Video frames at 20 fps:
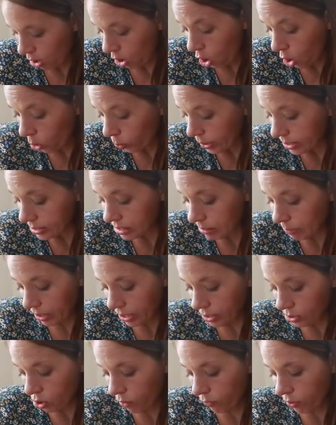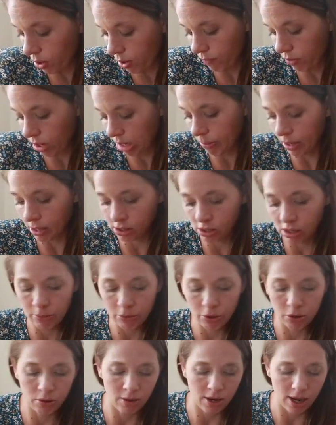All recipes over on
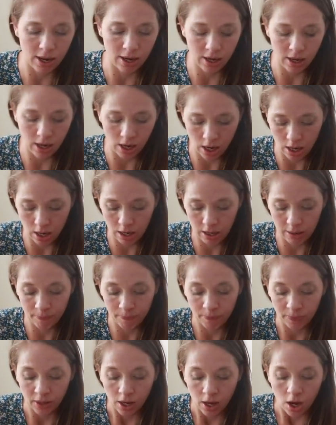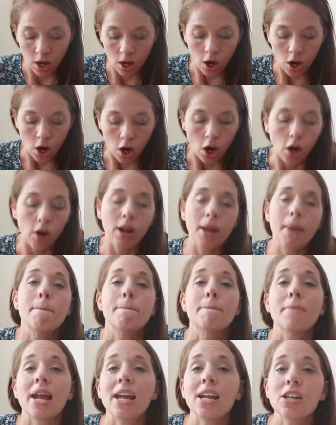farmhouseonboone.com. All right,
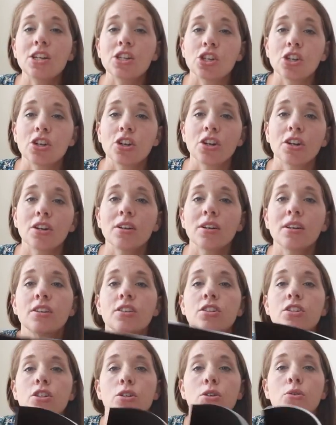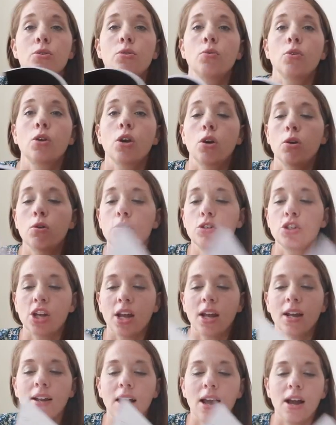make sure to go
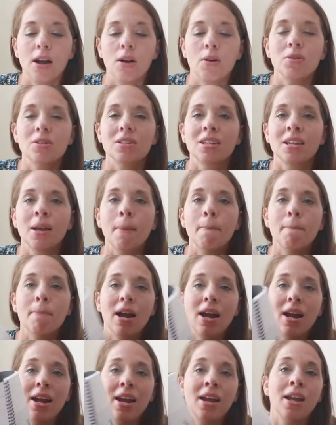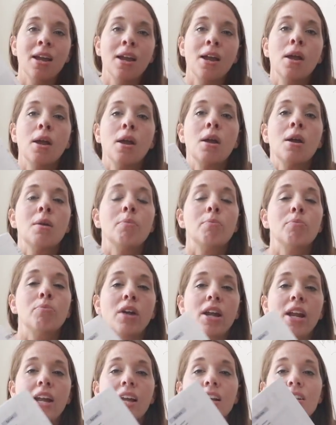check out my
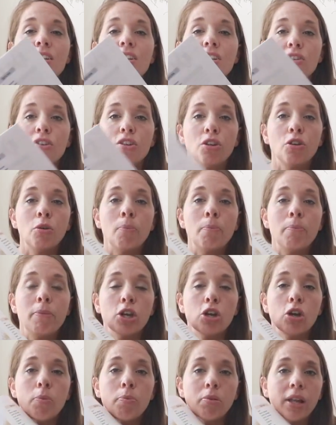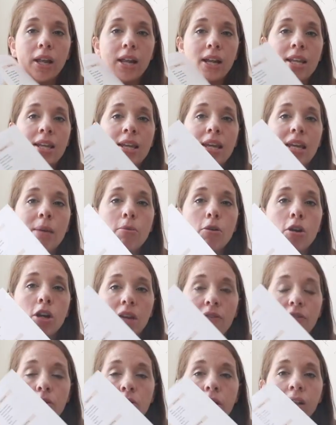brand new meal planning ebook
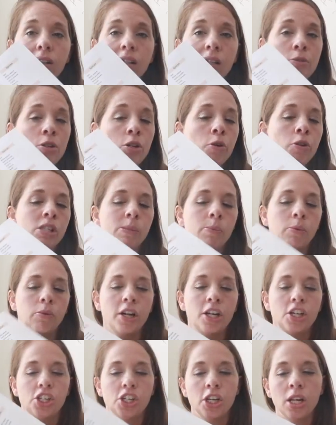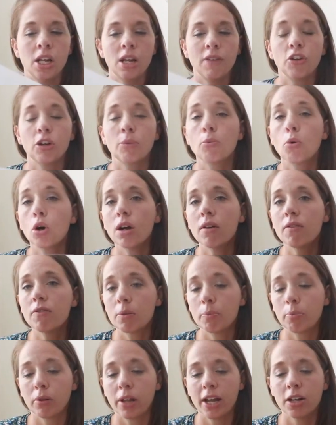if you need some new inspiration. If you're more of the
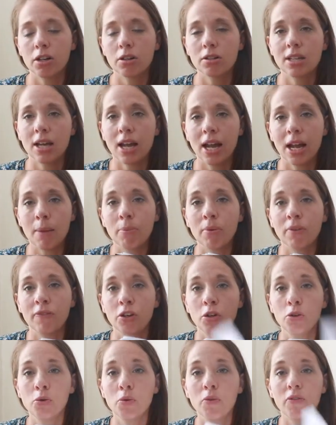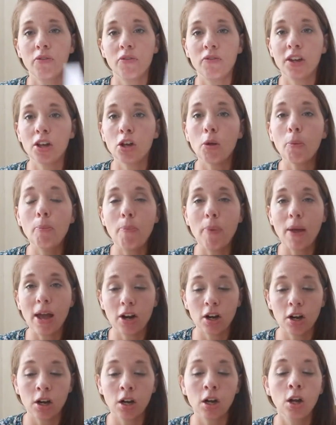planner type, you feel
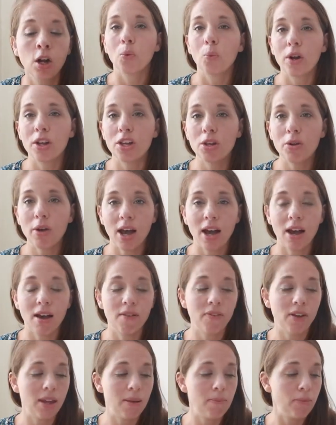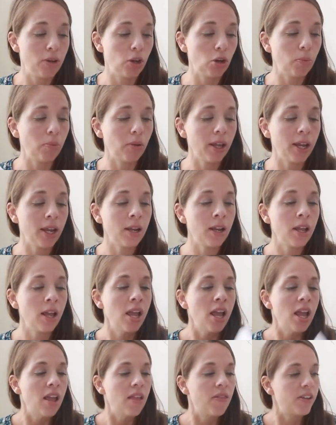better when you have a meal
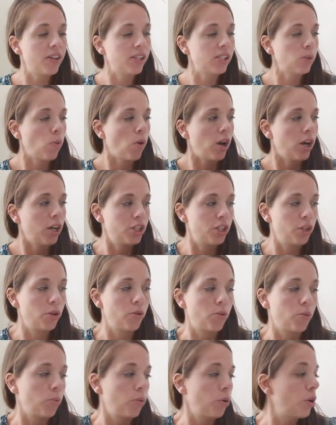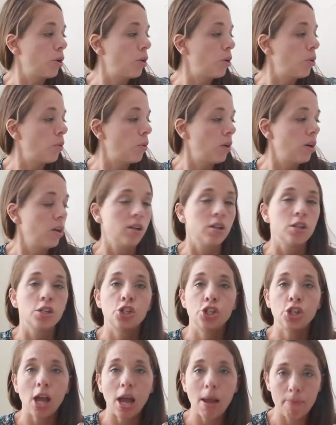plan. This walks you through
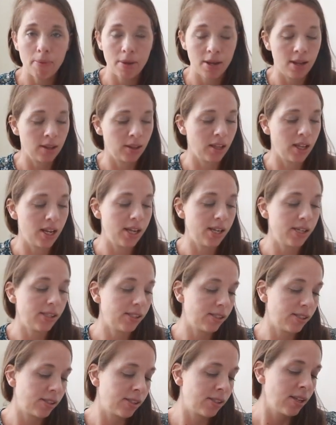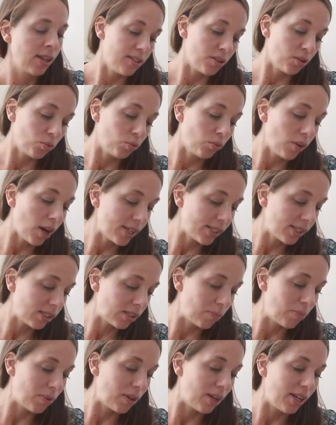shopping lists,
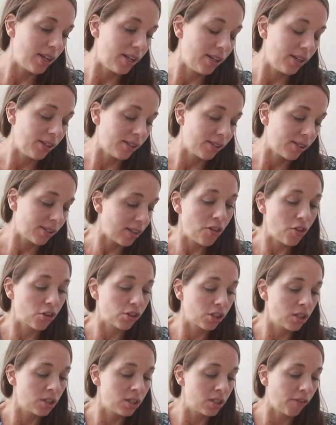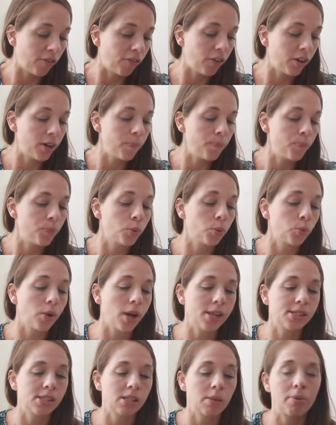recipes. There's a different
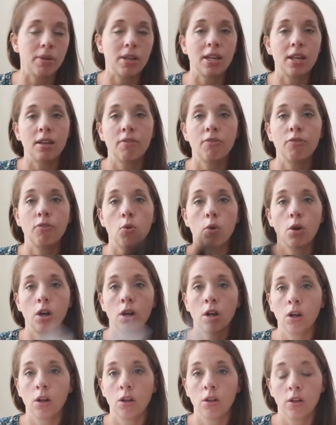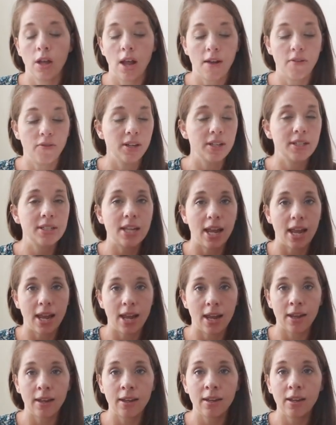recipe for every
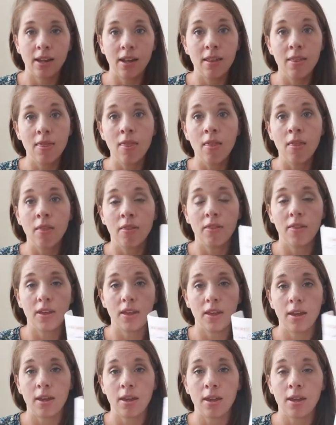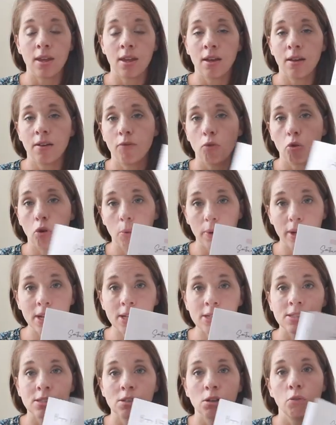day in the four
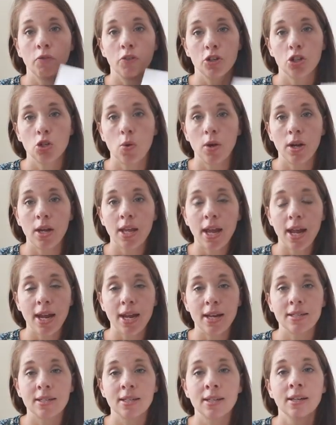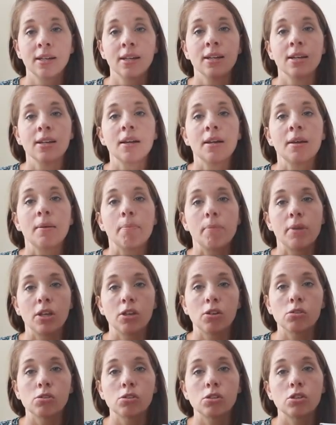weeks. So for 28
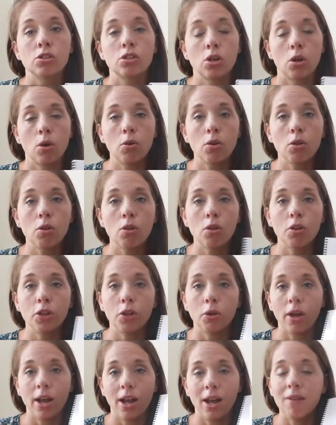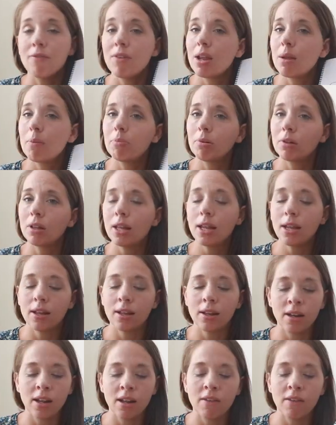meals total, you'll have a plan.